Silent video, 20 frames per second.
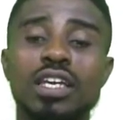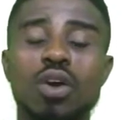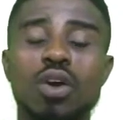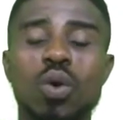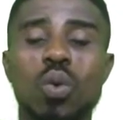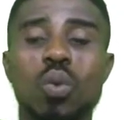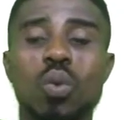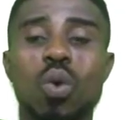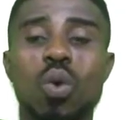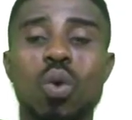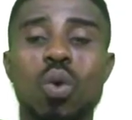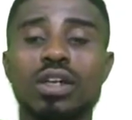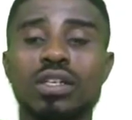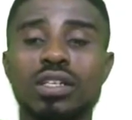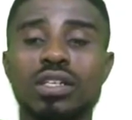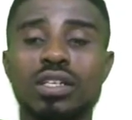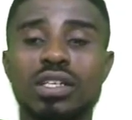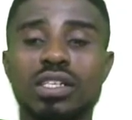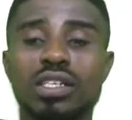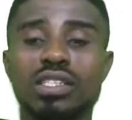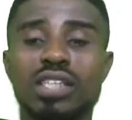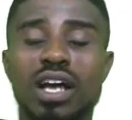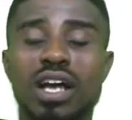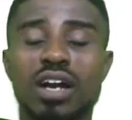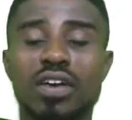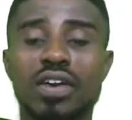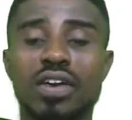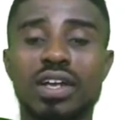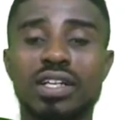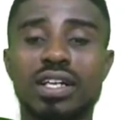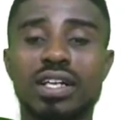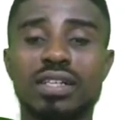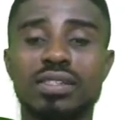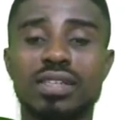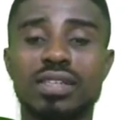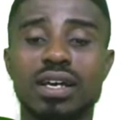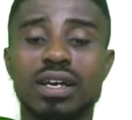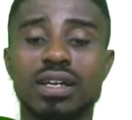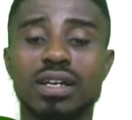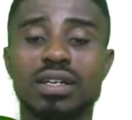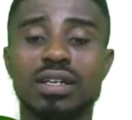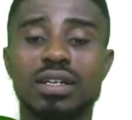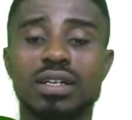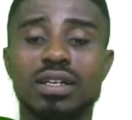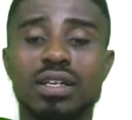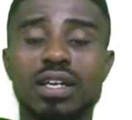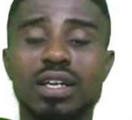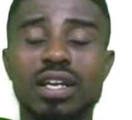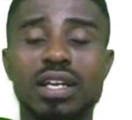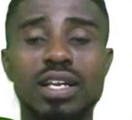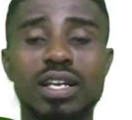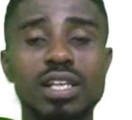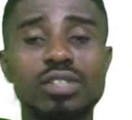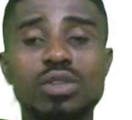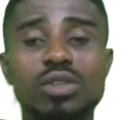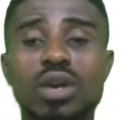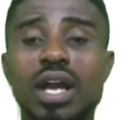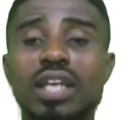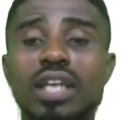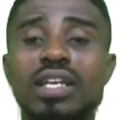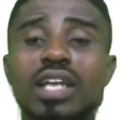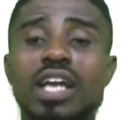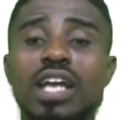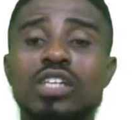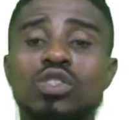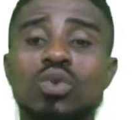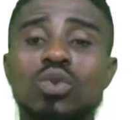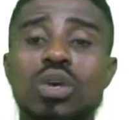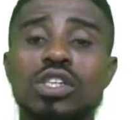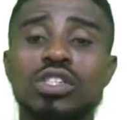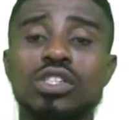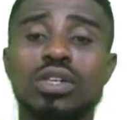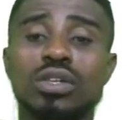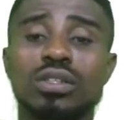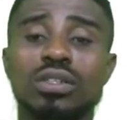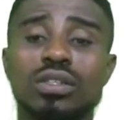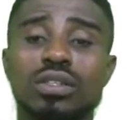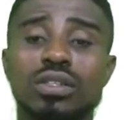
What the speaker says: 1 is our correct answer. Let's look at the next question.